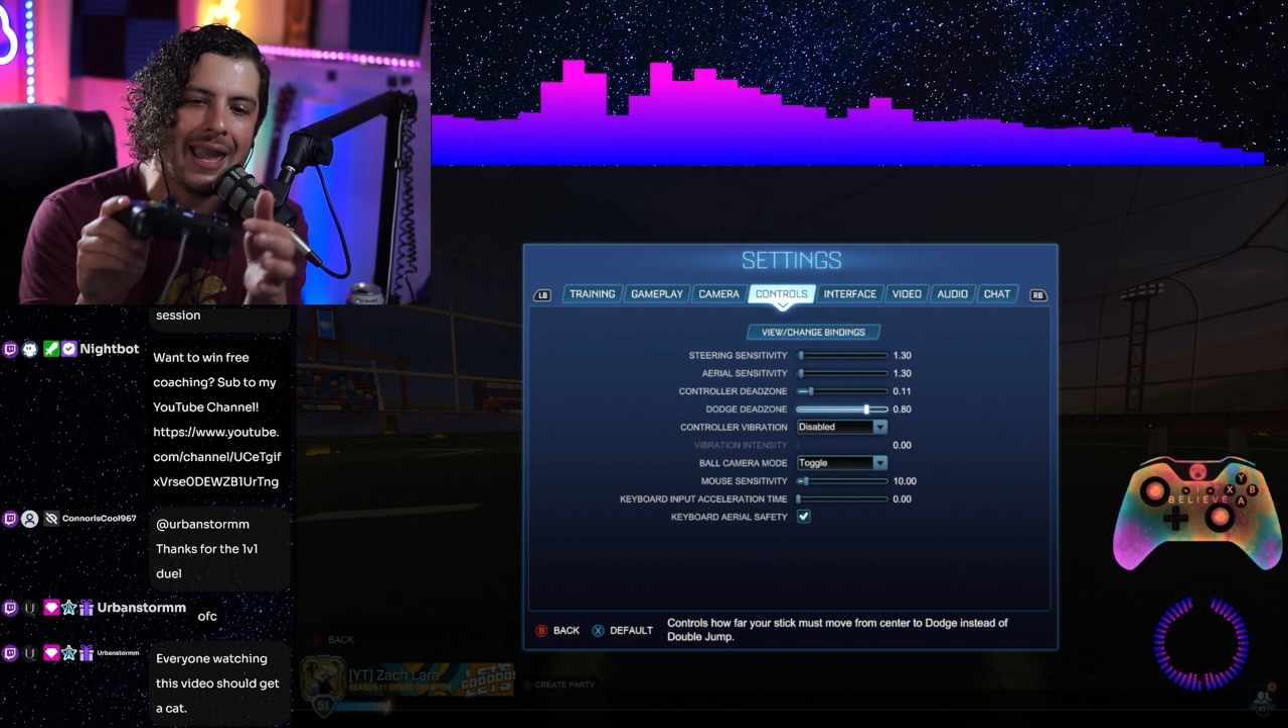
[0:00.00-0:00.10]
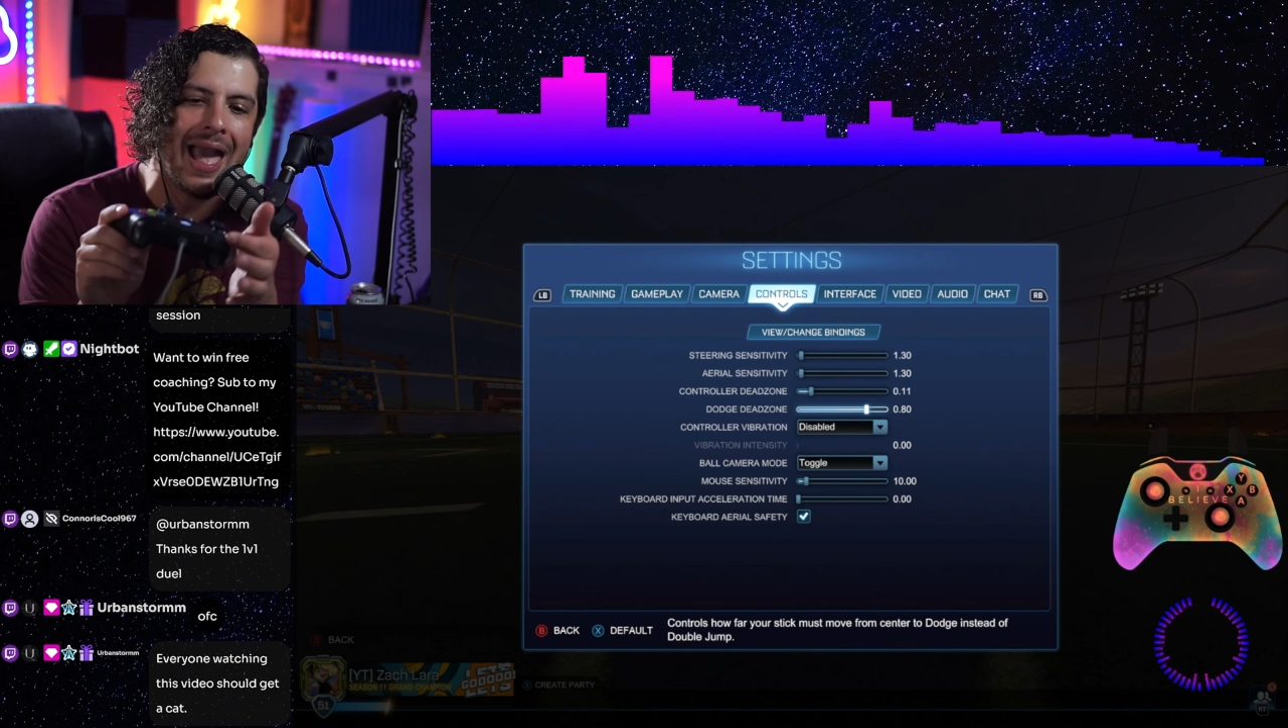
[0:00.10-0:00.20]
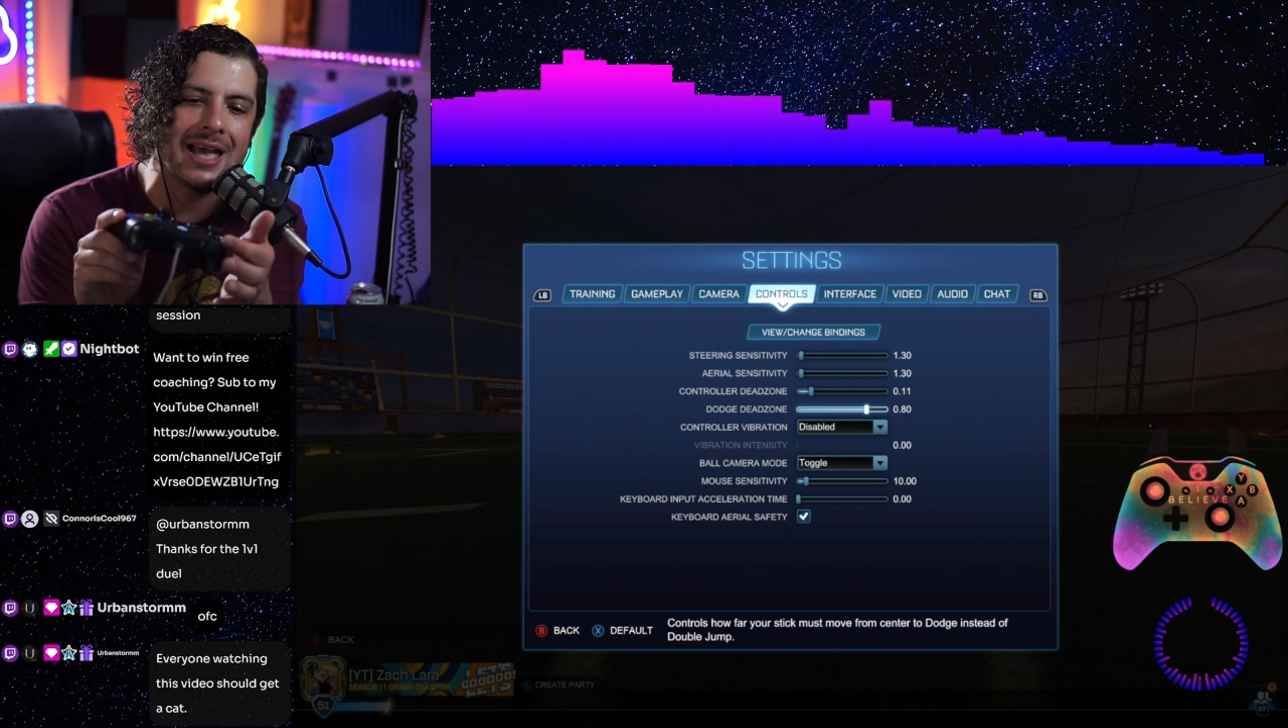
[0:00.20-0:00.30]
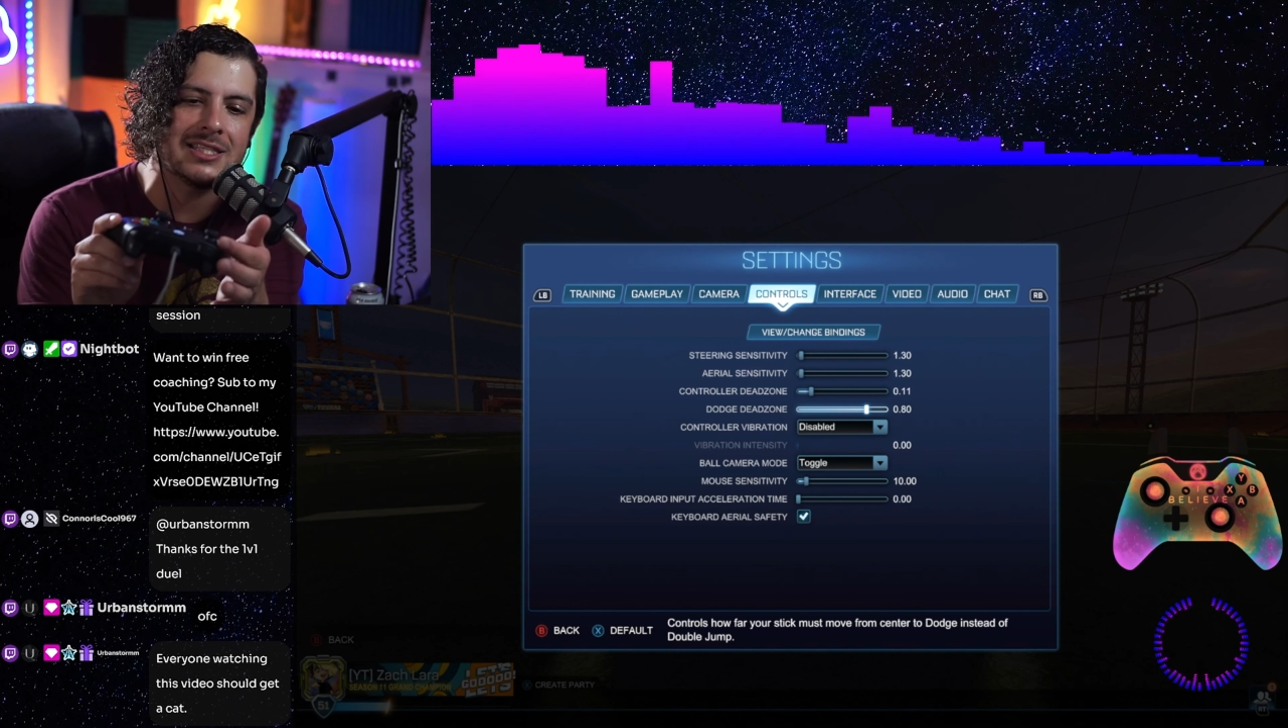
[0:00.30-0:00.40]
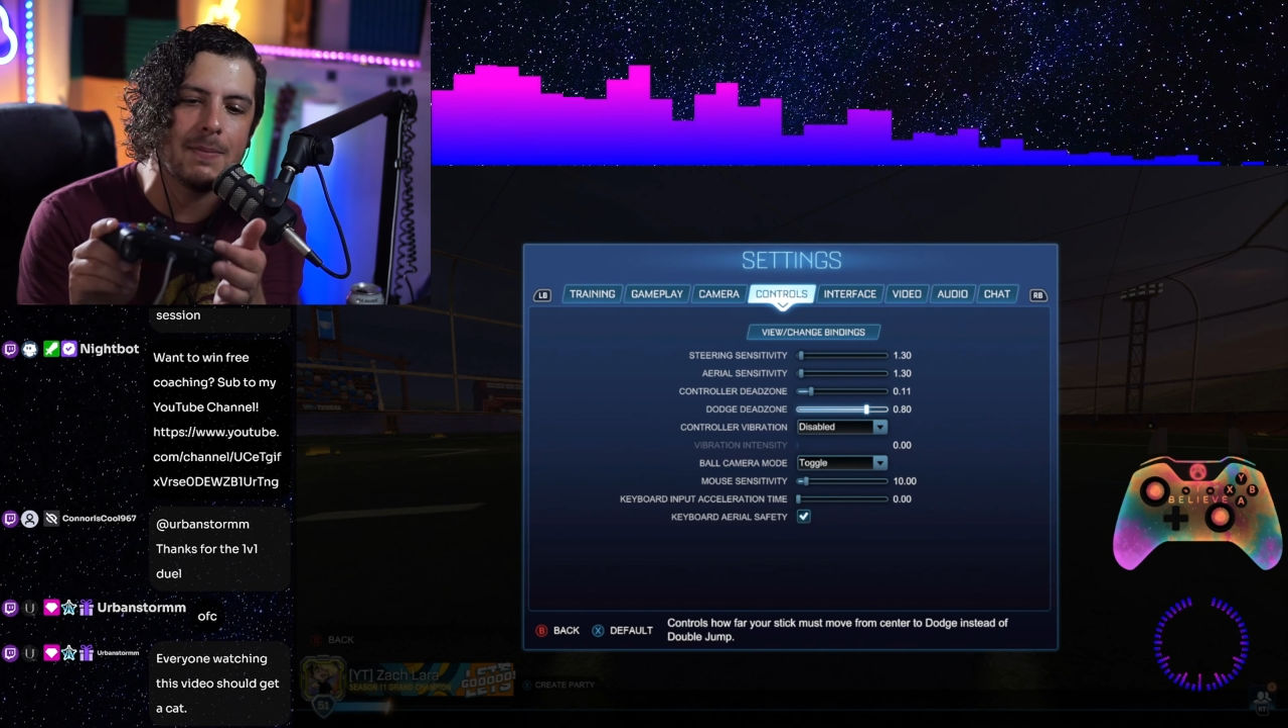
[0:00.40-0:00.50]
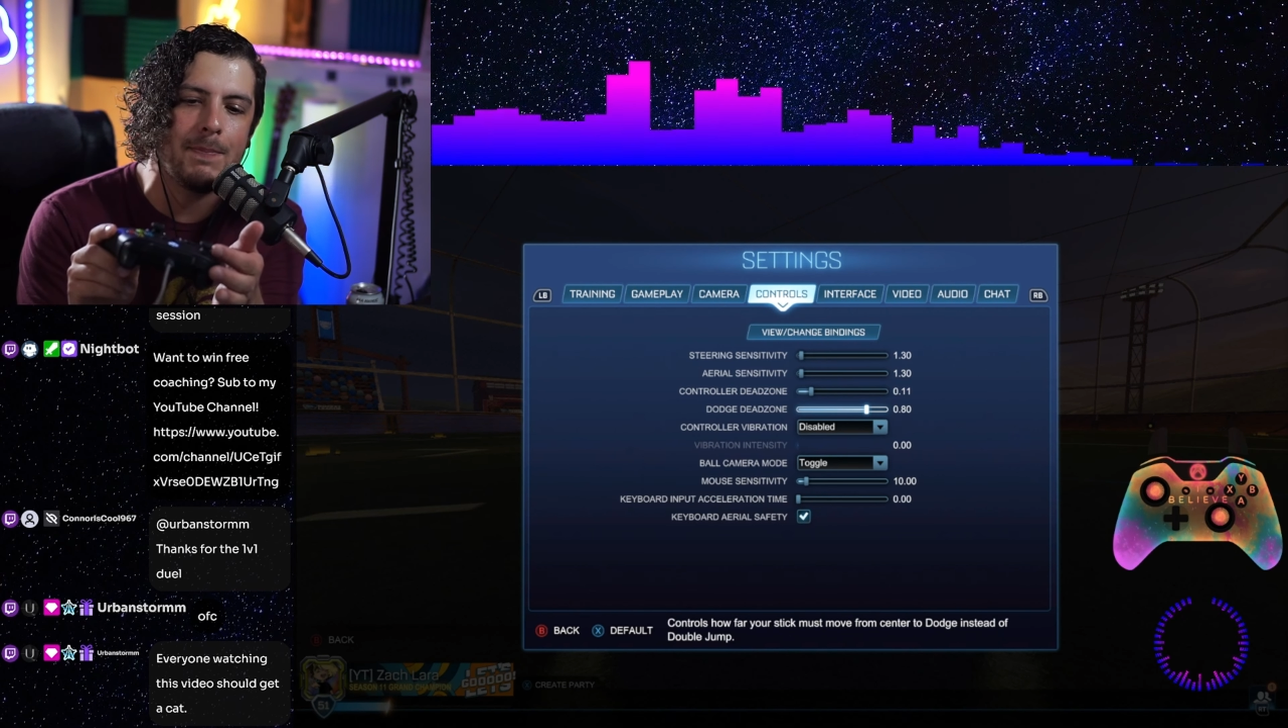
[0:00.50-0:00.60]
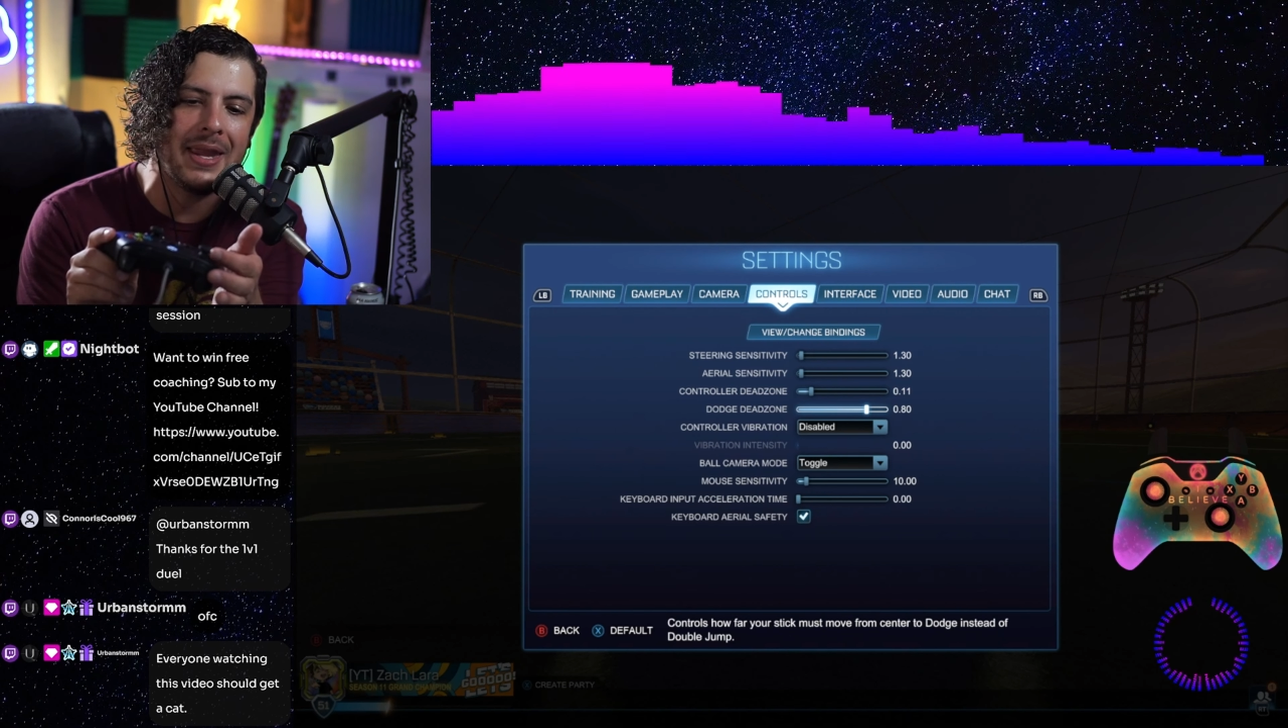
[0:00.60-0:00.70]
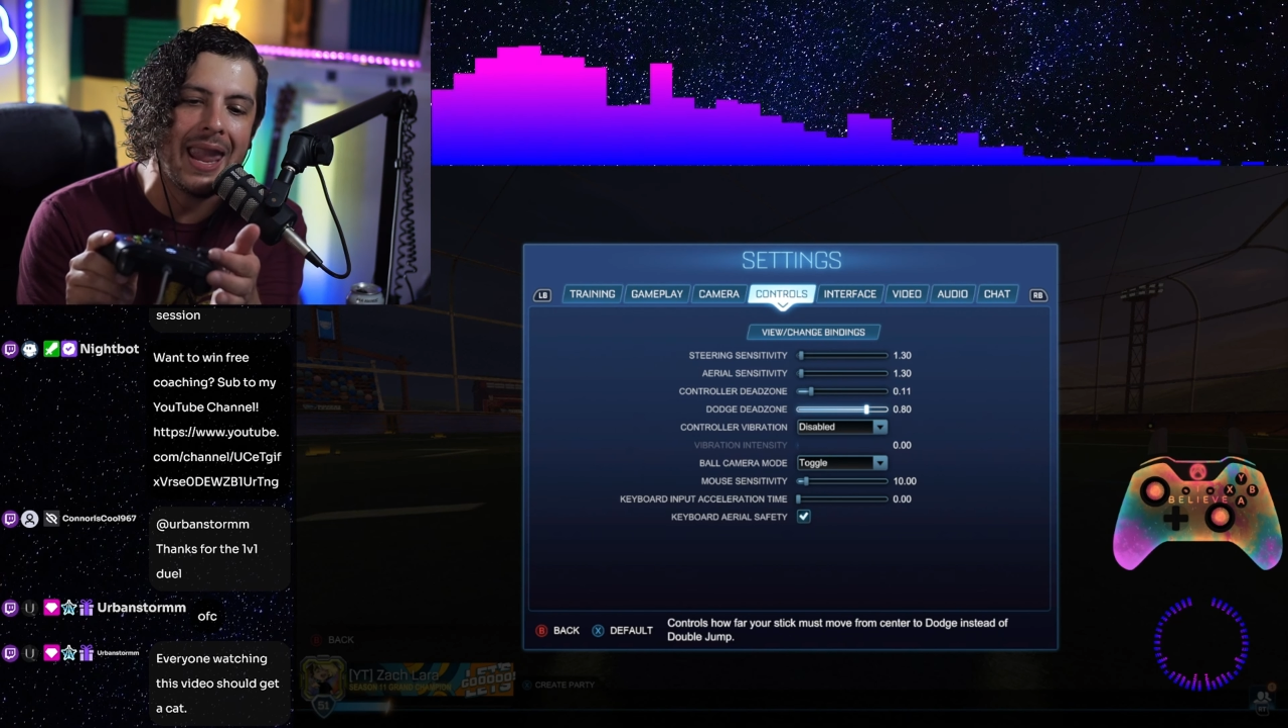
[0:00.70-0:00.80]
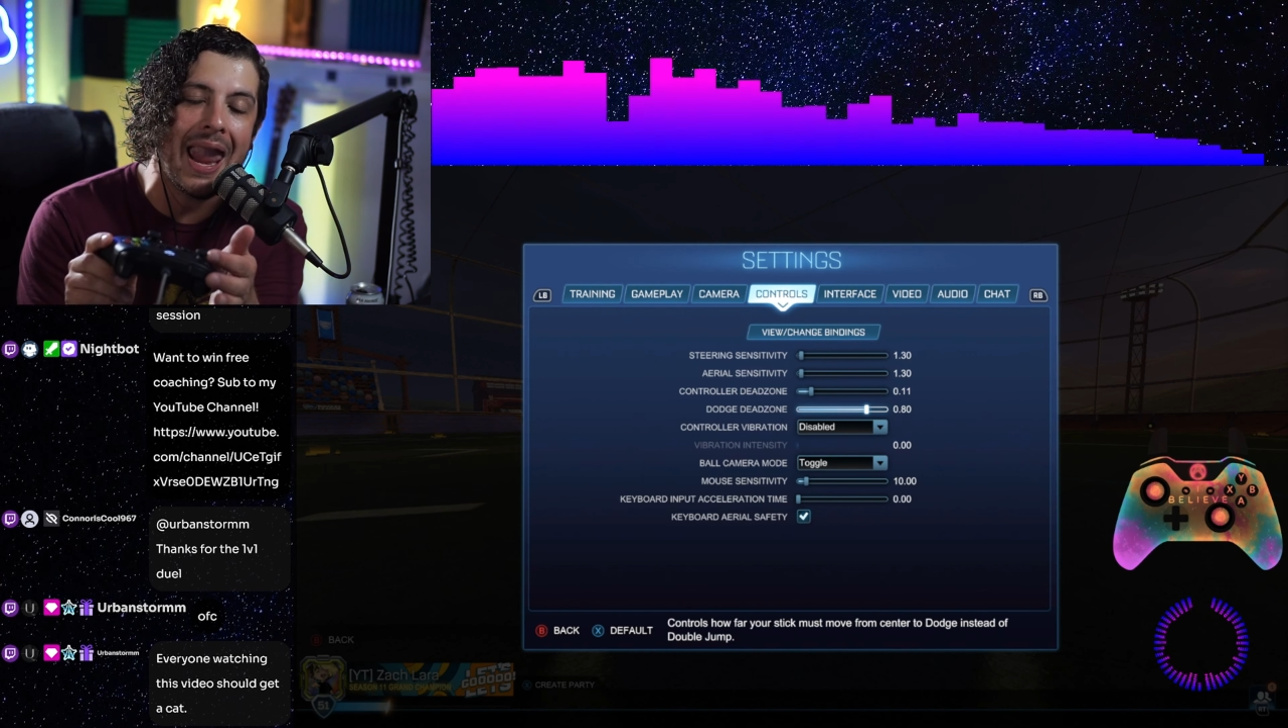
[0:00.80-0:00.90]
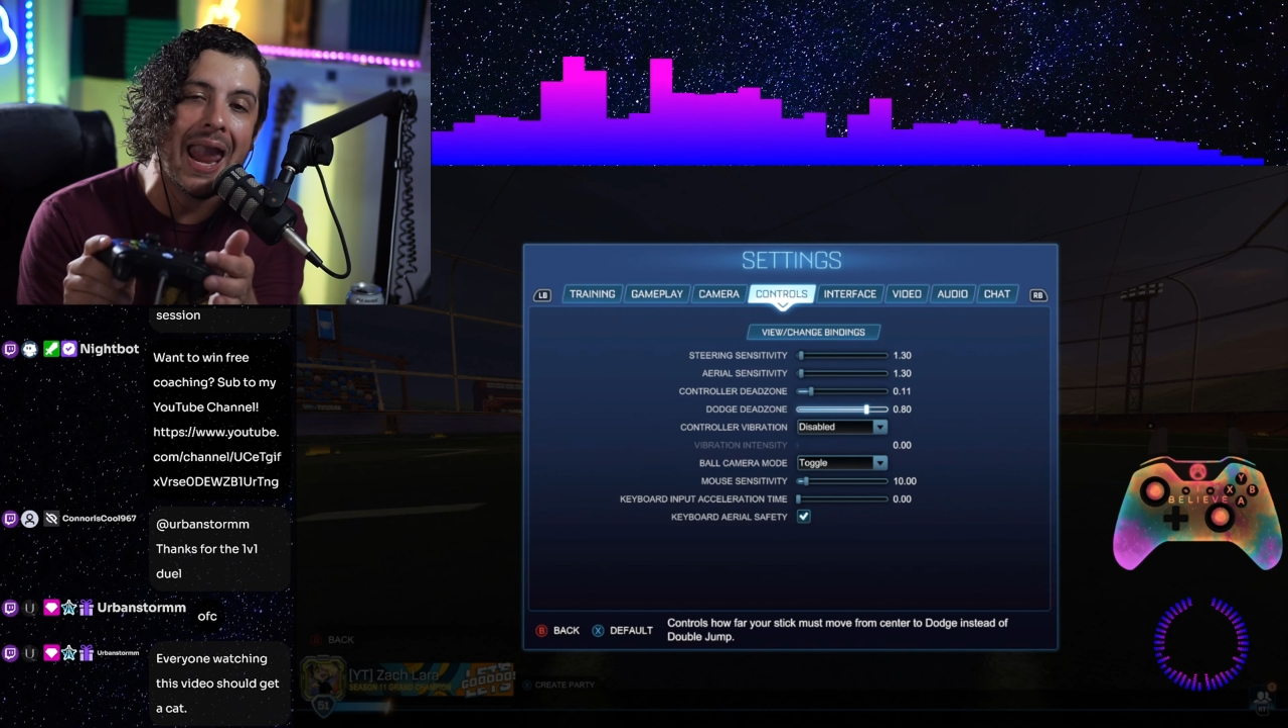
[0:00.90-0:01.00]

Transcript: it has to be